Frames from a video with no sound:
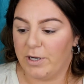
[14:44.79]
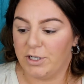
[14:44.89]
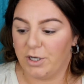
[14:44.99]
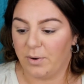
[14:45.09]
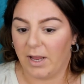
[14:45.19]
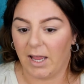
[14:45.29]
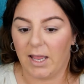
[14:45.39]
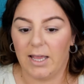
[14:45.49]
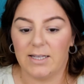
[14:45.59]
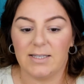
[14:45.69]
been
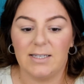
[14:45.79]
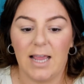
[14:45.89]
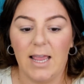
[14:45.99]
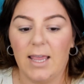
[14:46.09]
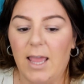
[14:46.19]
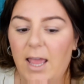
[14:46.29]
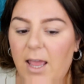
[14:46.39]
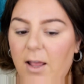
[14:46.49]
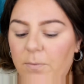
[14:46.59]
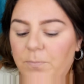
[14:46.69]
doing is
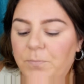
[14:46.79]
taking